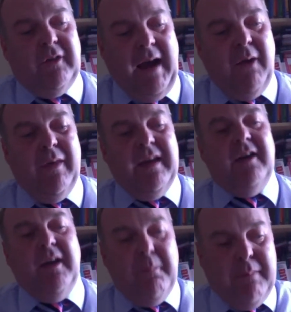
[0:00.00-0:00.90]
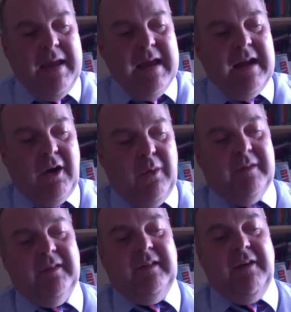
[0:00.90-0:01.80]
How are they going to be
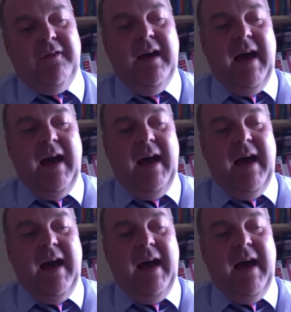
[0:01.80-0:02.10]
inquisitive?